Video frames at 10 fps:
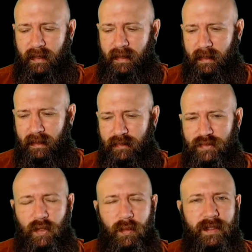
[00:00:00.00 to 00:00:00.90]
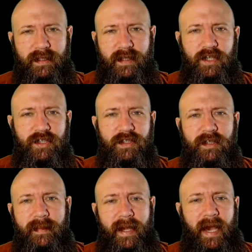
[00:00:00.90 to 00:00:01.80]
there's no discussion
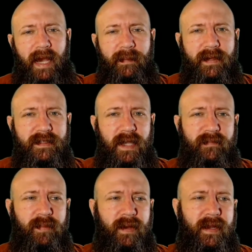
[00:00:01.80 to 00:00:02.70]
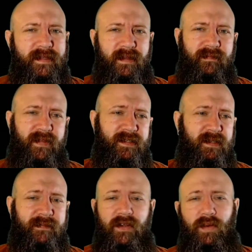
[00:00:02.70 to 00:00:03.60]
to be had because everybody is convinced
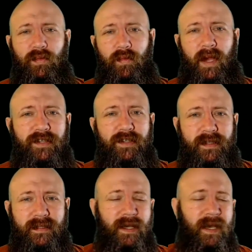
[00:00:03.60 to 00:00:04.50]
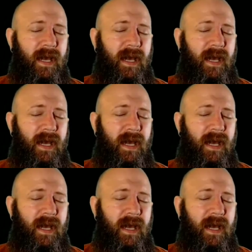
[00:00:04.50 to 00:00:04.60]
of their own righteousness.